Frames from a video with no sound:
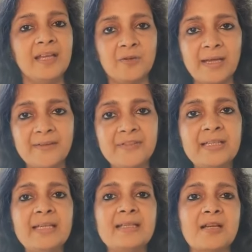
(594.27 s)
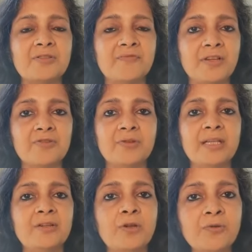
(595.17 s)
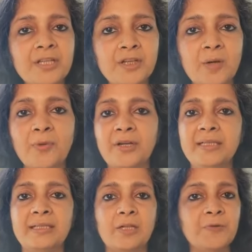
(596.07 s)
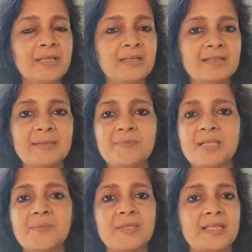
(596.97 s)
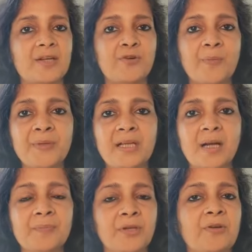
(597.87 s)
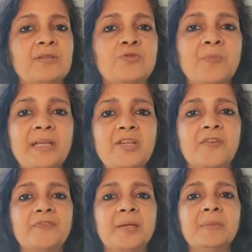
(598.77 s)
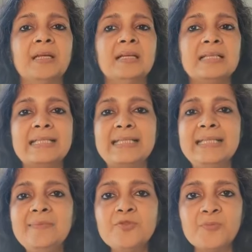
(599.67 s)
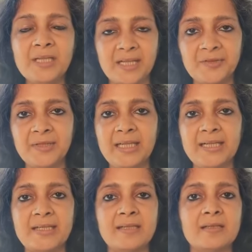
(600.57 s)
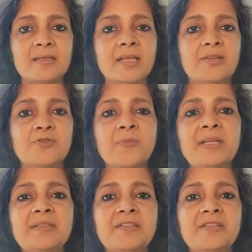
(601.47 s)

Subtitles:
everything is out of control, including your body, including the symptoms that are cropping up, because so many of them seem to be unrelated. There are so many